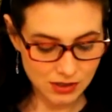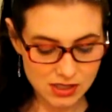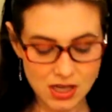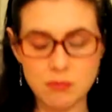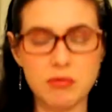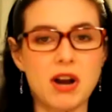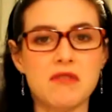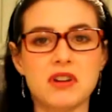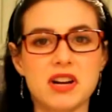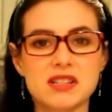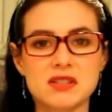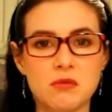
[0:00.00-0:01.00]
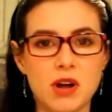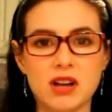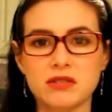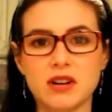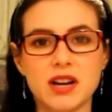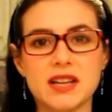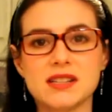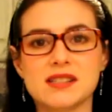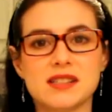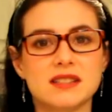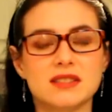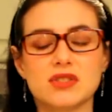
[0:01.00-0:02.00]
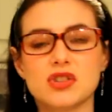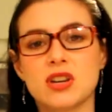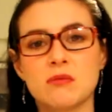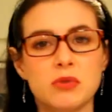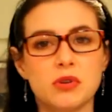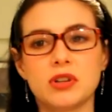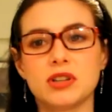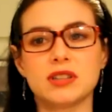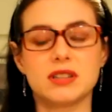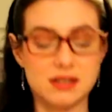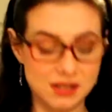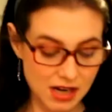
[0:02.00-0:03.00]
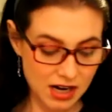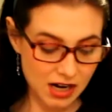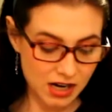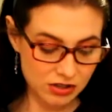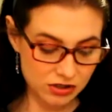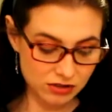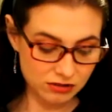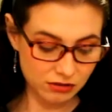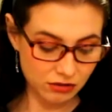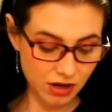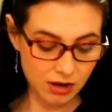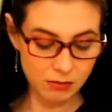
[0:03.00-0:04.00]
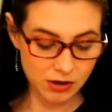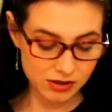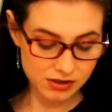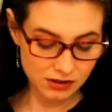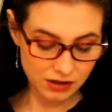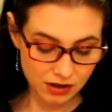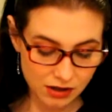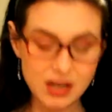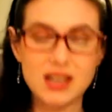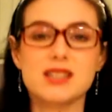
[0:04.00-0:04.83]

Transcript: like brown rice and wild rice and chicken bouillon and sage and cranberries in there.